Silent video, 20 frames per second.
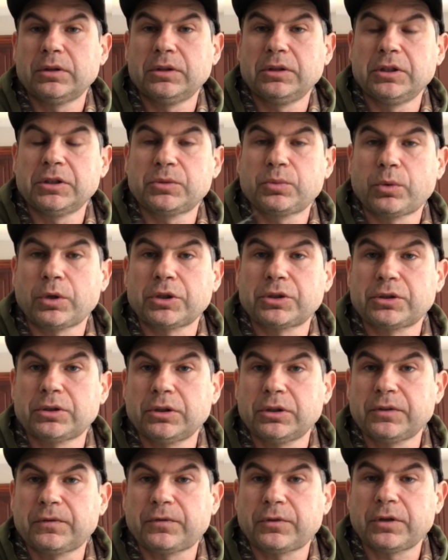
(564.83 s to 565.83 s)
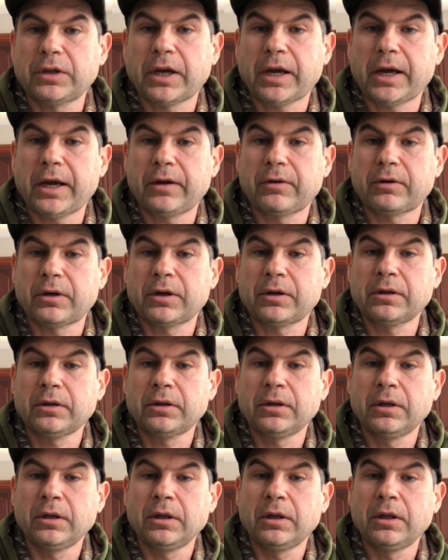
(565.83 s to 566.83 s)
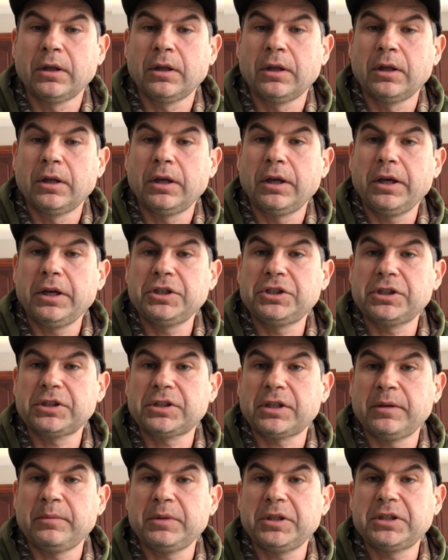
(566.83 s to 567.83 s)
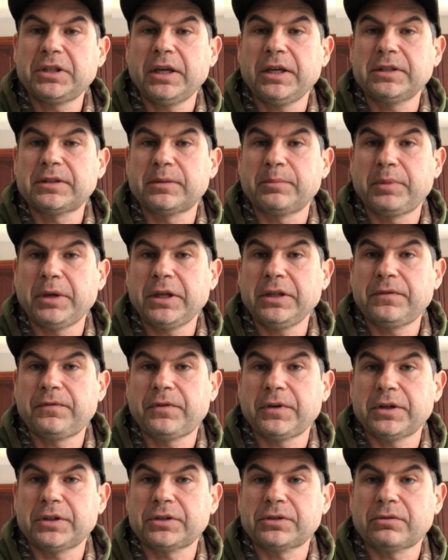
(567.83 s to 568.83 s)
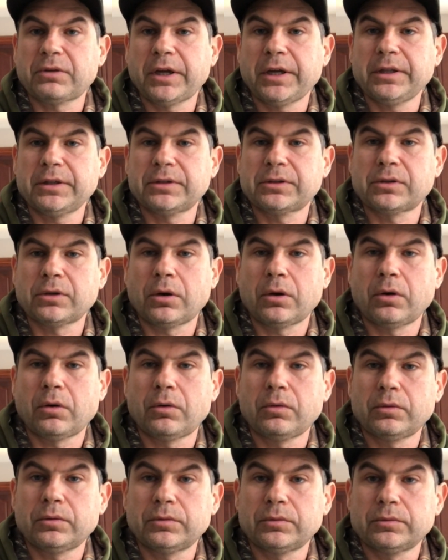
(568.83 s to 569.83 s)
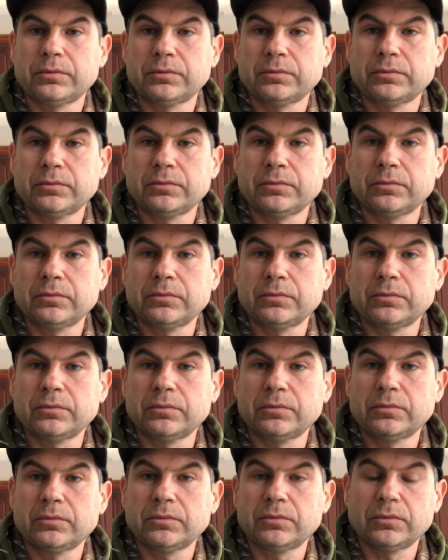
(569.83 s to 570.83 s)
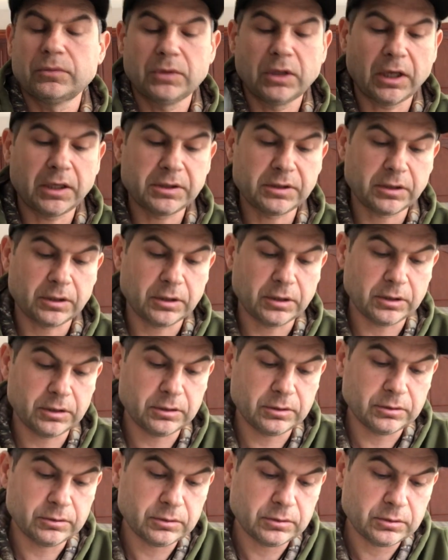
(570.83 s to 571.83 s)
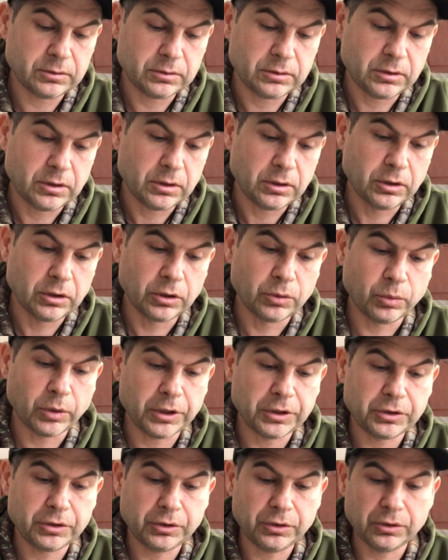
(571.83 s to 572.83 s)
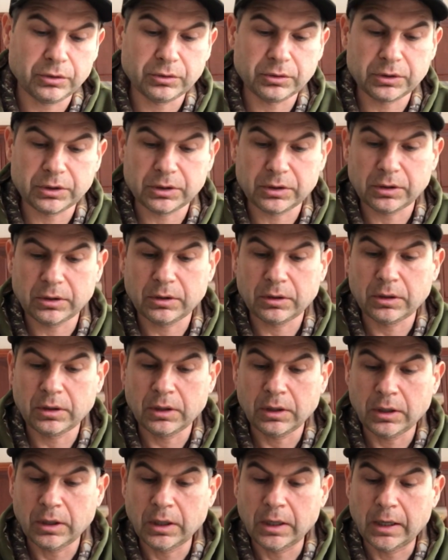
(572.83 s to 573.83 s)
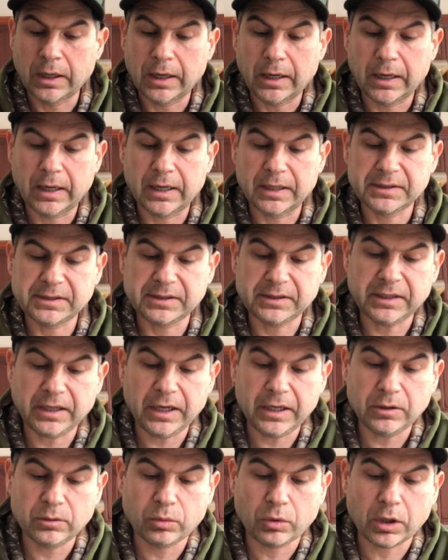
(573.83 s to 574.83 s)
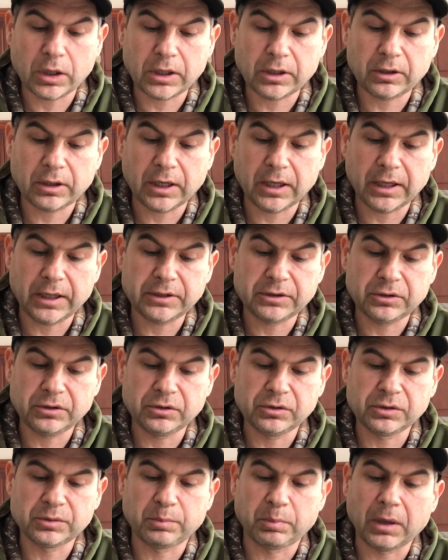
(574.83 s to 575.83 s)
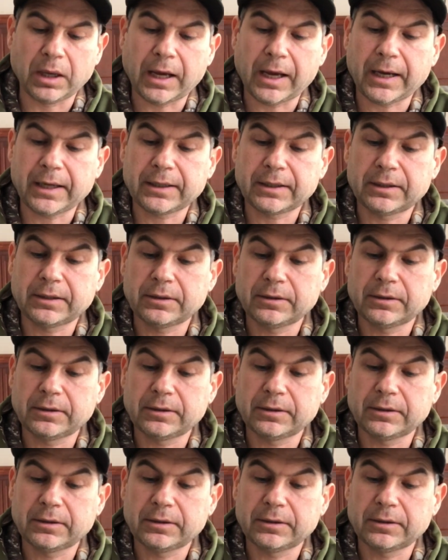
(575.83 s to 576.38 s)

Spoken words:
This works good for Niagara. It just imitates a bait fish, right? So that's a good one to use. Stained water, I like to use black.